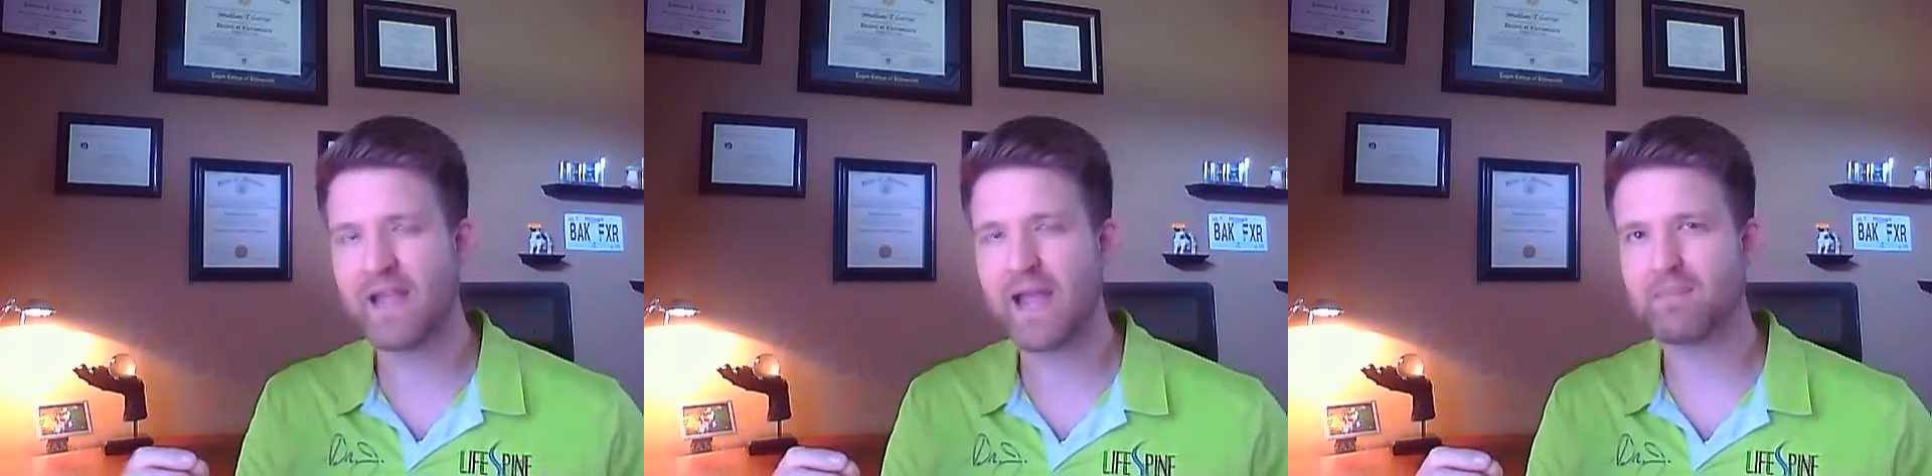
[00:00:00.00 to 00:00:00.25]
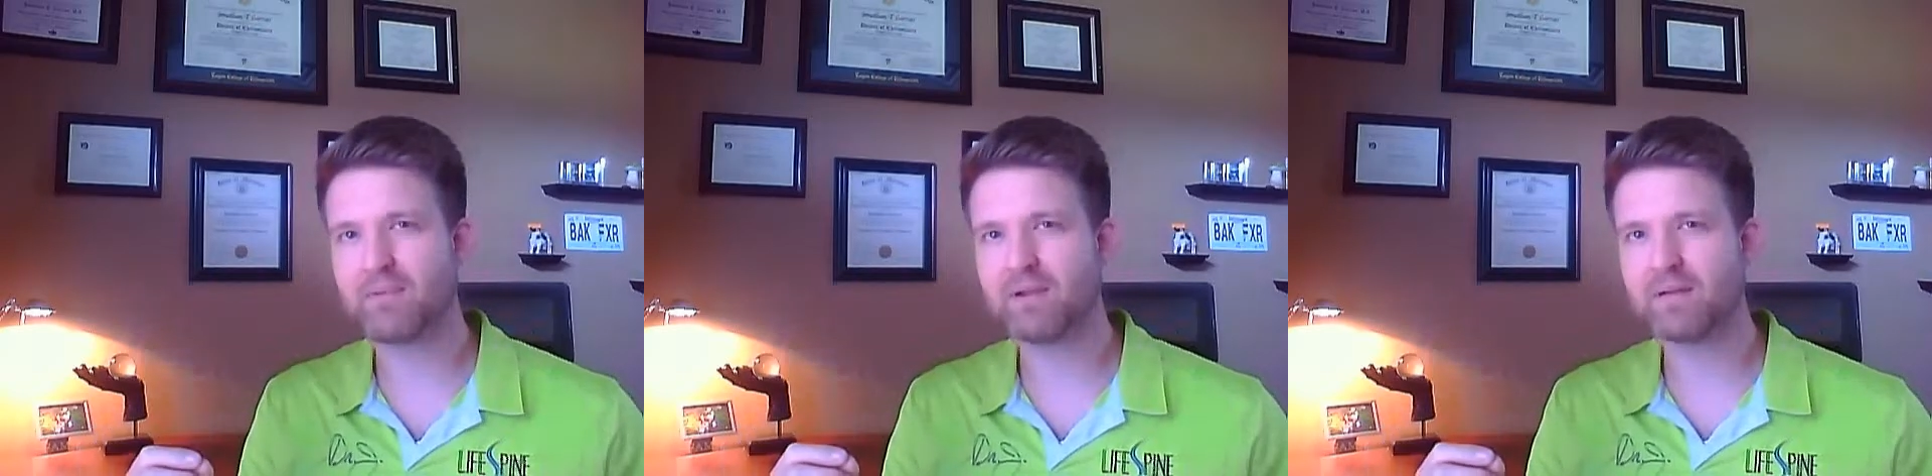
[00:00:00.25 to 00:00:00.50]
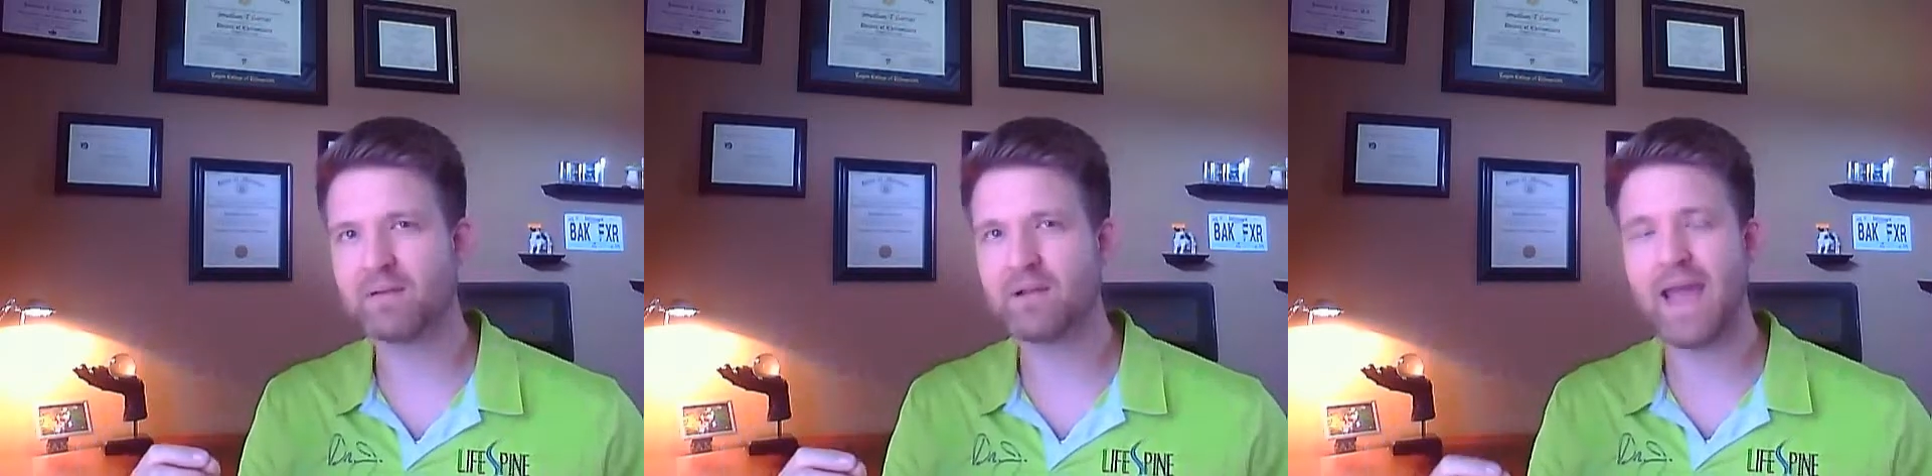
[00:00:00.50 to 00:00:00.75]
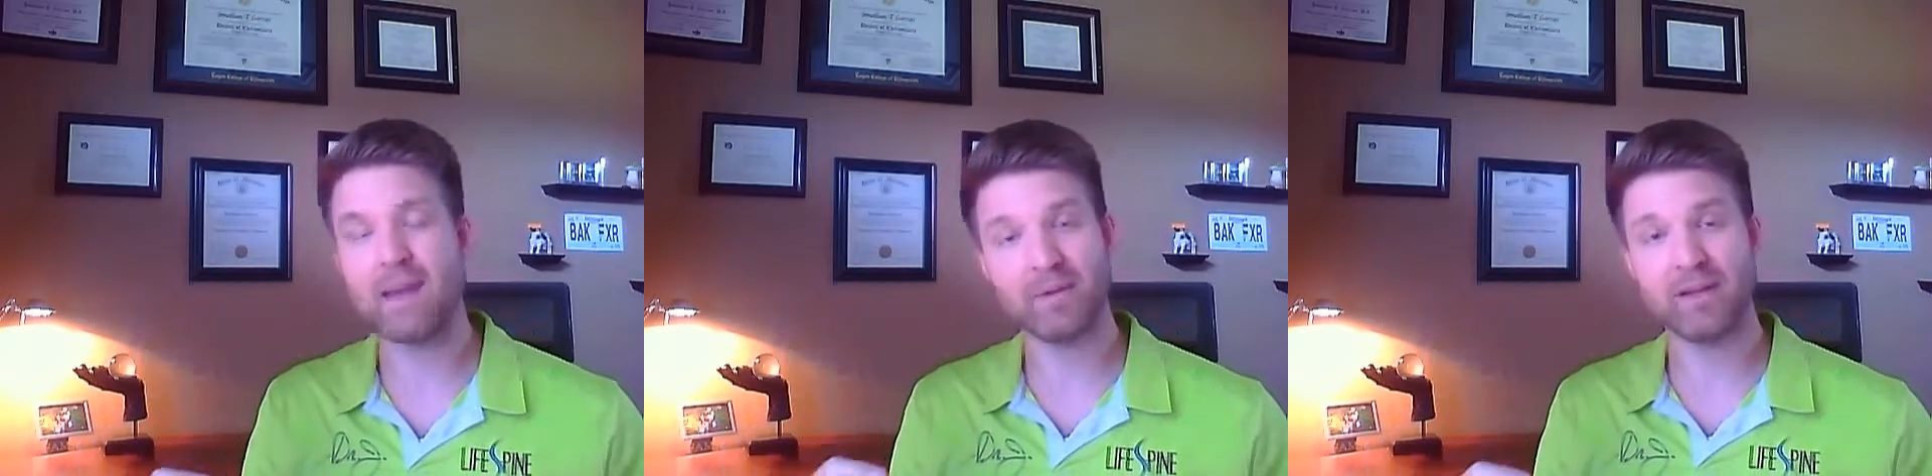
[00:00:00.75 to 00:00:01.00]

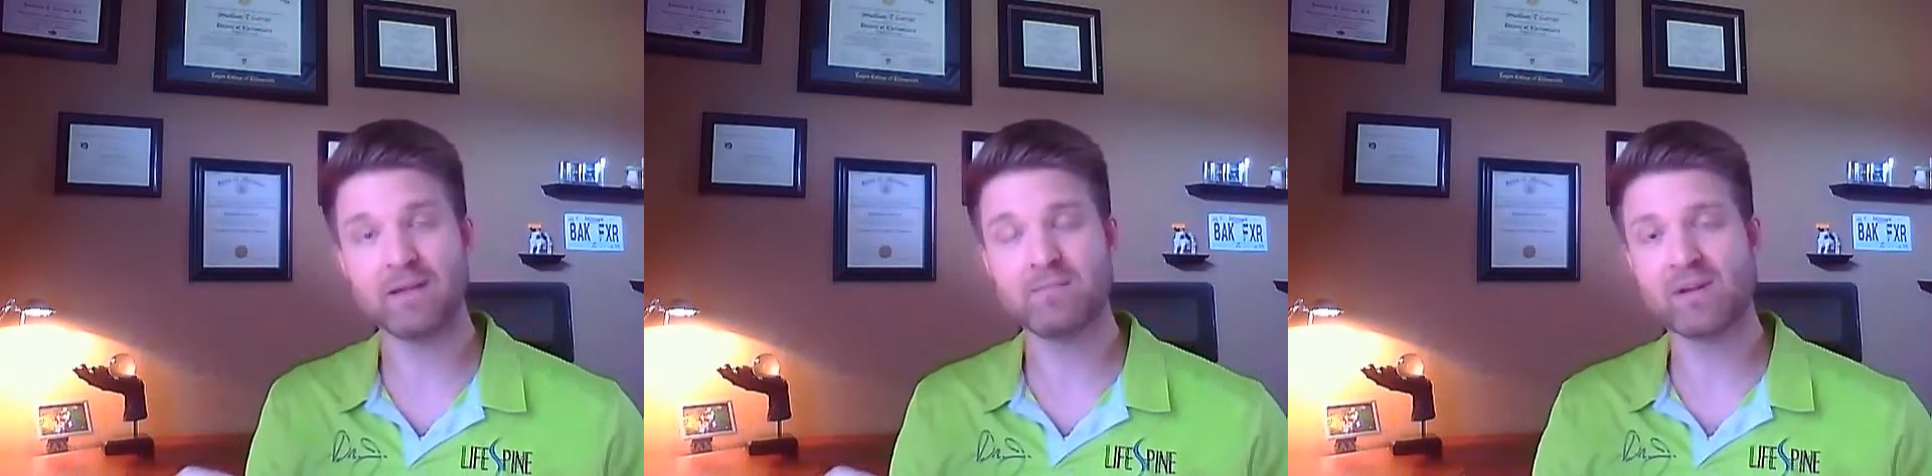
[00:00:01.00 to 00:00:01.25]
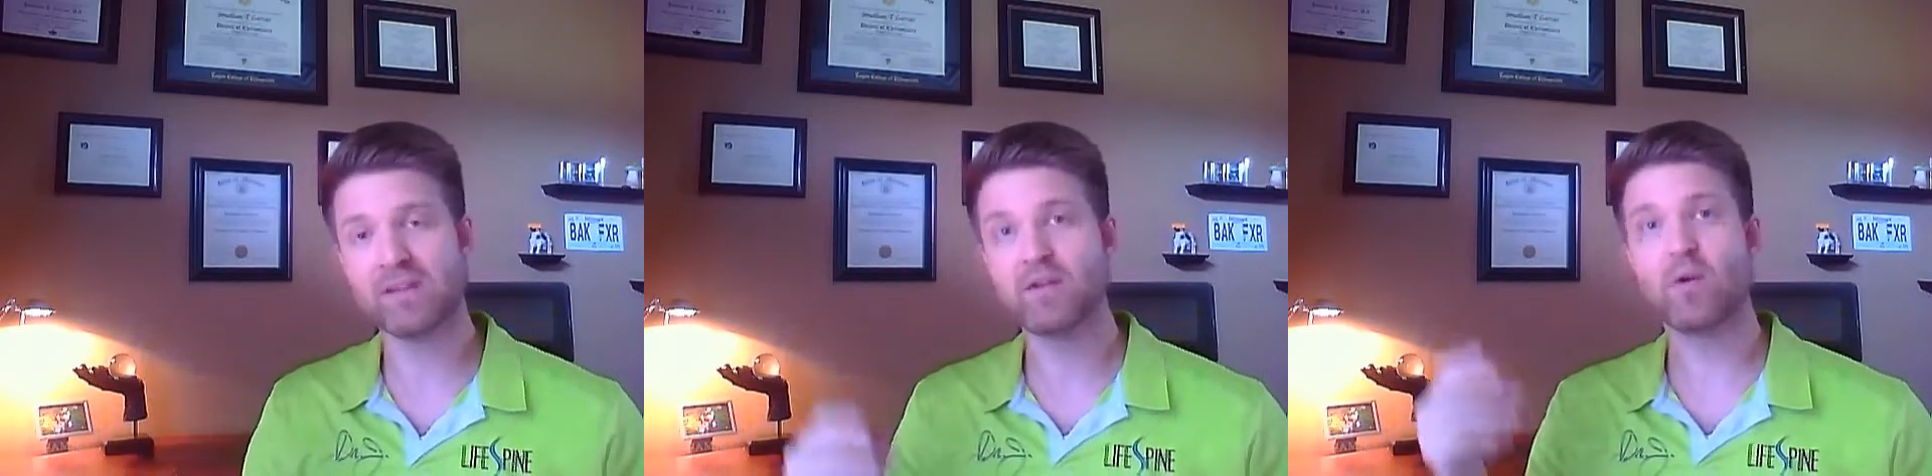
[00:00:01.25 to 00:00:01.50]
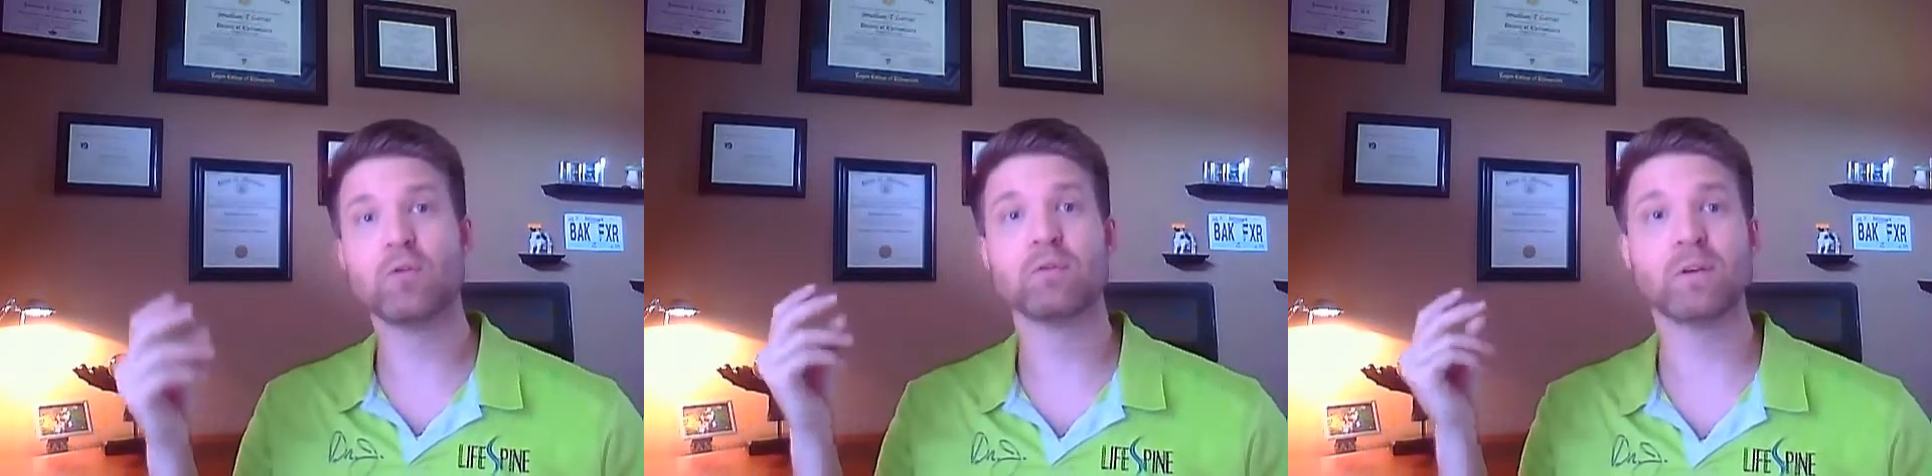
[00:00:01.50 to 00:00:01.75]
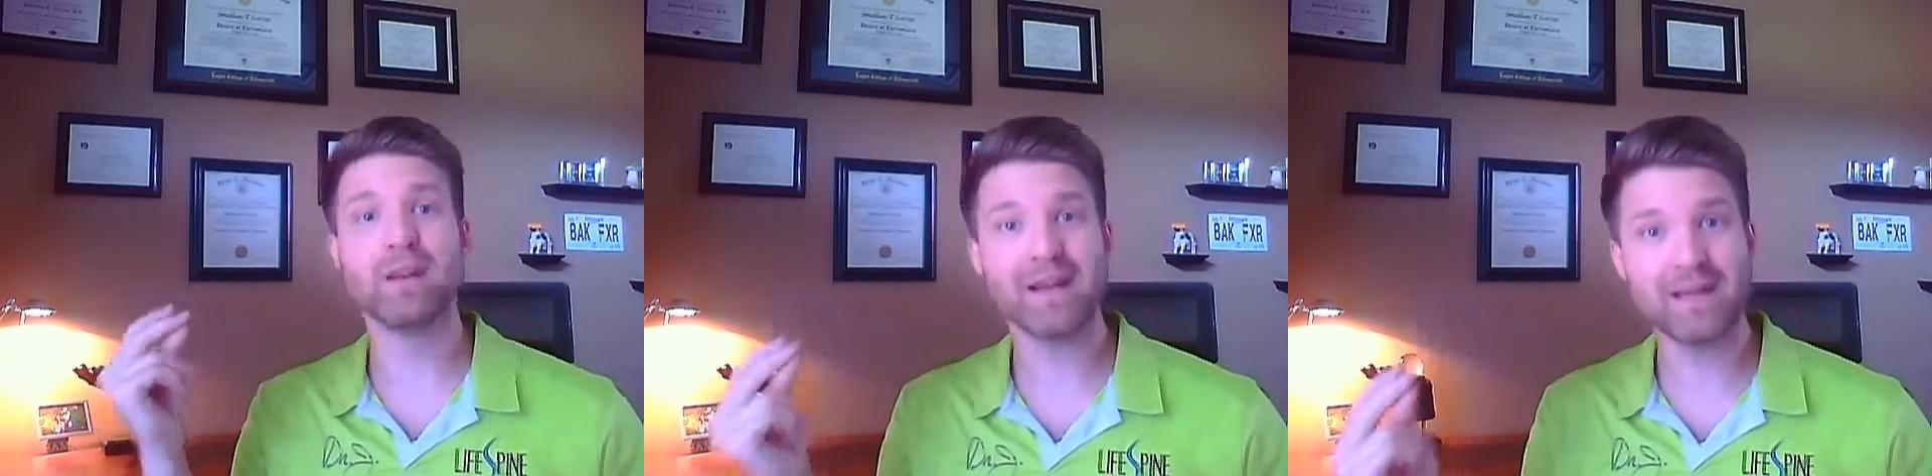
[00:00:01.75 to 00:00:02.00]
happening, but then
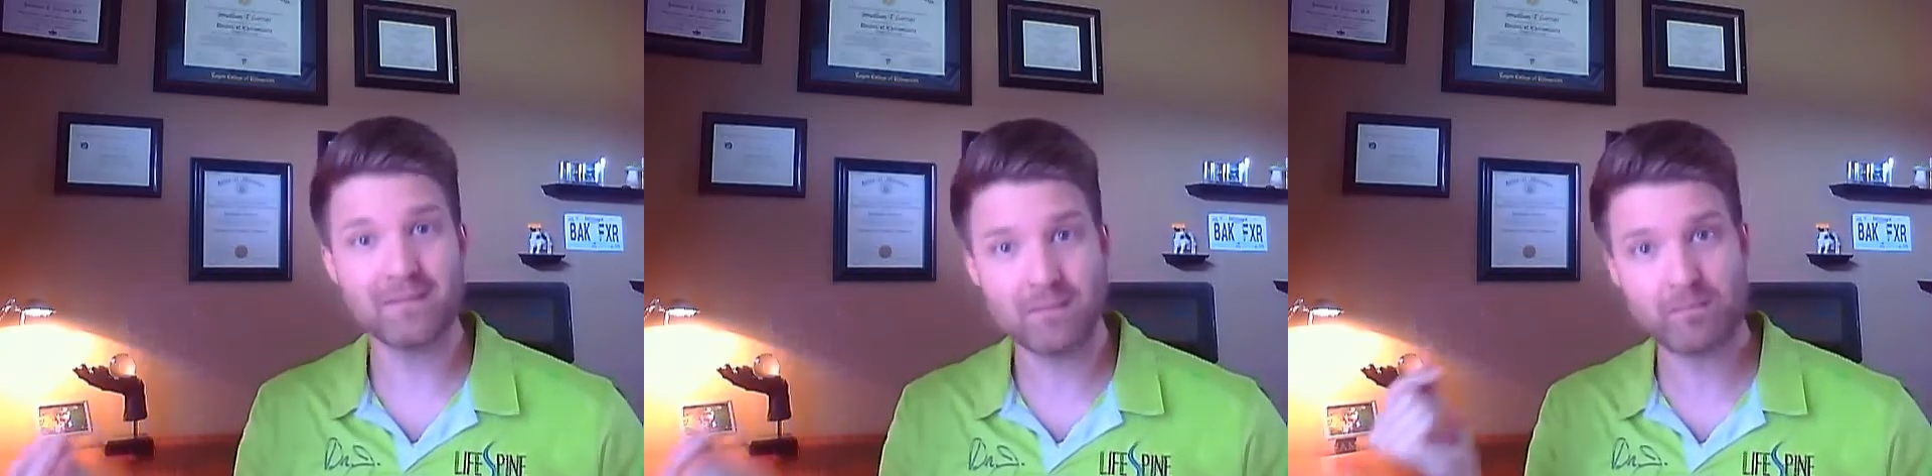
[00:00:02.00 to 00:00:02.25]
overnight,